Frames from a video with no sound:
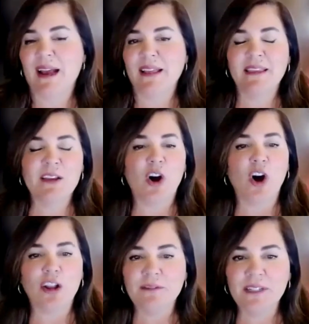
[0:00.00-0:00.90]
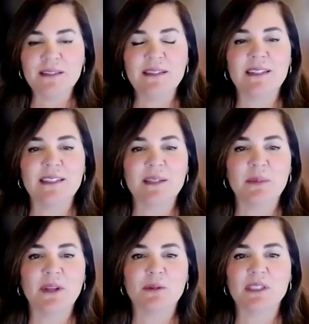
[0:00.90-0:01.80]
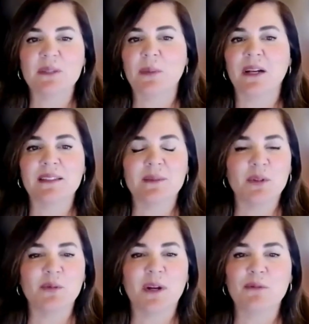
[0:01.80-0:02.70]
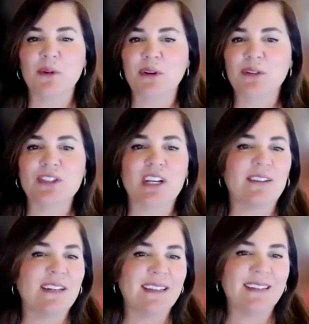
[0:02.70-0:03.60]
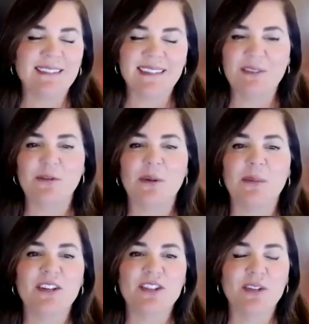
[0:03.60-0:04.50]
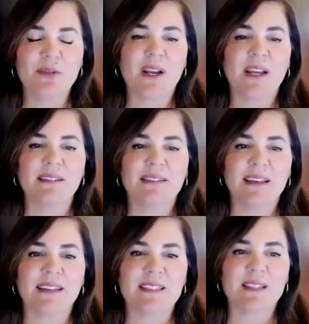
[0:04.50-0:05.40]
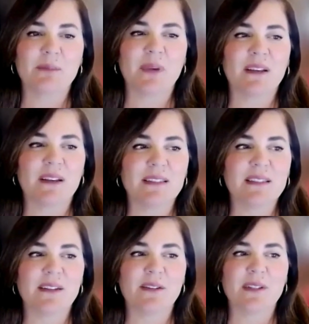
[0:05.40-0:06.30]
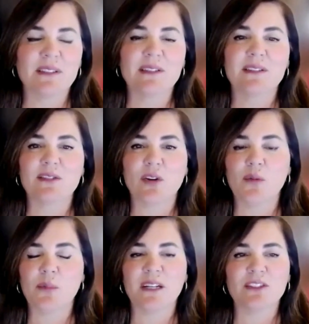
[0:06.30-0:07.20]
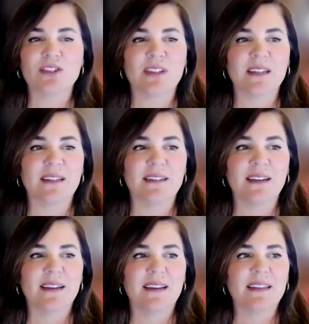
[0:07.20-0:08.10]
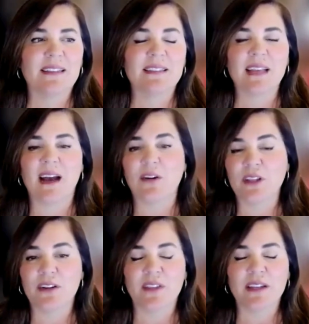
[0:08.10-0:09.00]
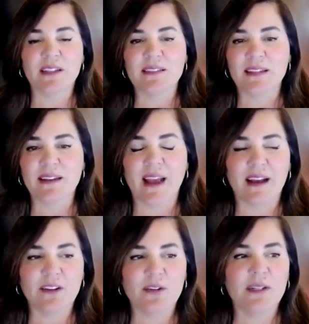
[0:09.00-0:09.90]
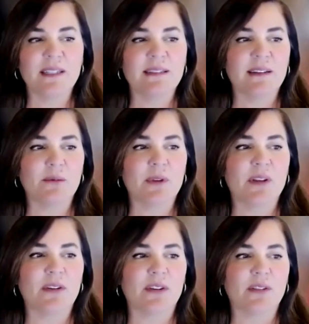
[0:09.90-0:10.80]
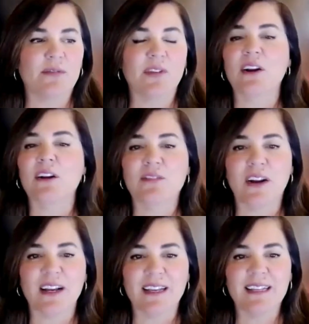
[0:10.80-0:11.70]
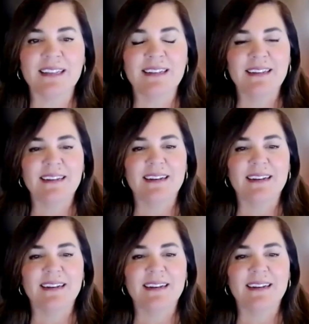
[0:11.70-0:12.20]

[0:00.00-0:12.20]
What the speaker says: I think all of us need to be responsible when we're sharing information, right? That because there is so much that is out there that isn't accurate, that we are verifying,